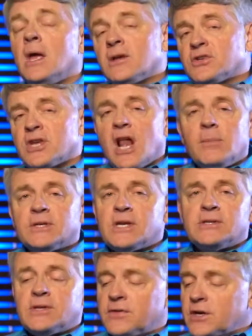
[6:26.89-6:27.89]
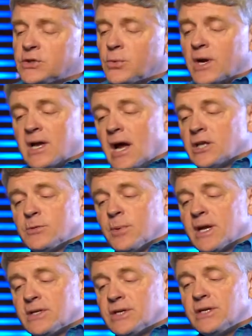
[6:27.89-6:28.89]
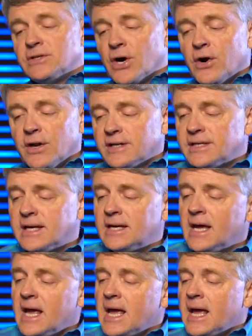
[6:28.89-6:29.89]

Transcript: Solomon says it this way, God's placed eternity